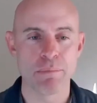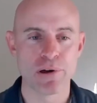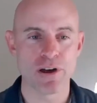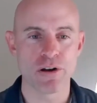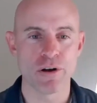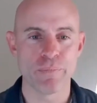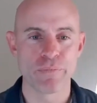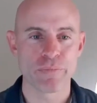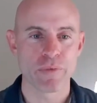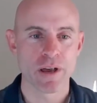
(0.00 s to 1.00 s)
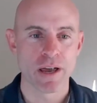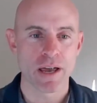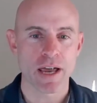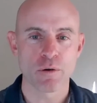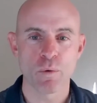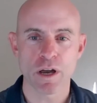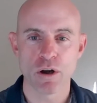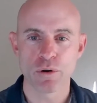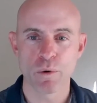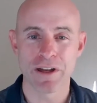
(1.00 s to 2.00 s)
position, guess what
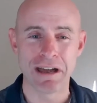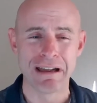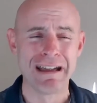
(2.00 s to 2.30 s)
goes with it?